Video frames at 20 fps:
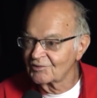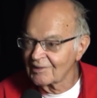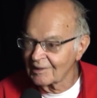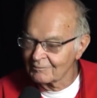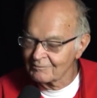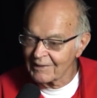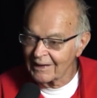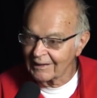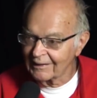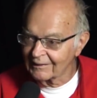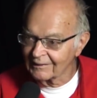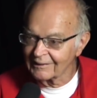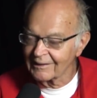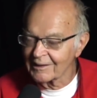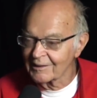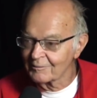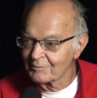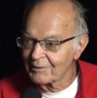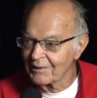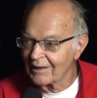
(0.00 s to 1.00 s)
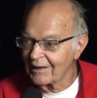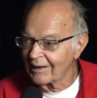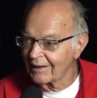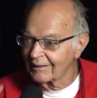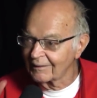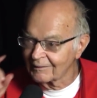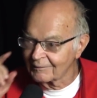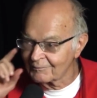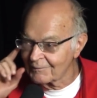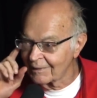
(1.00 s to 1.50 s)
that make a letter pi,
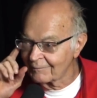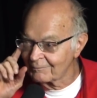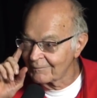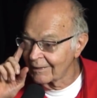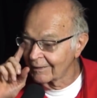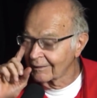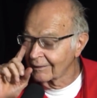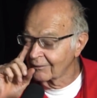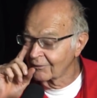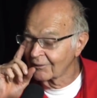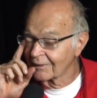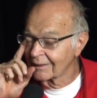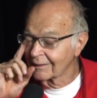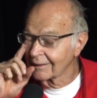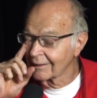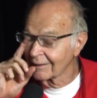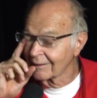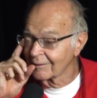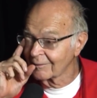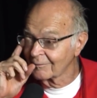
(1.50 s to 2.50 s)
make, make a Greek letter.